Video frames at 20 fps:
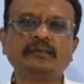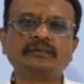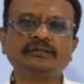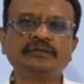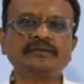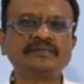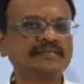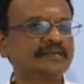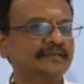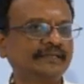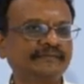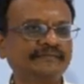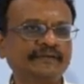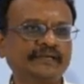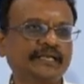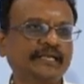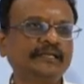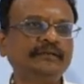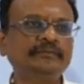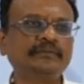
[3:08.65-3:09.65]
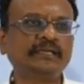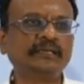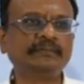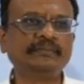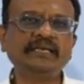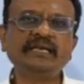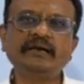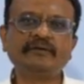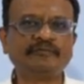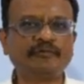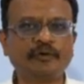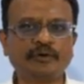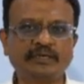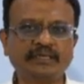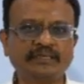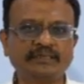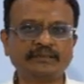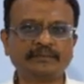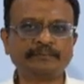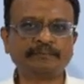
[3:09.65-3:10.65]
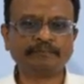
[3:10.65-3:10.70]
your certificate will be awarded.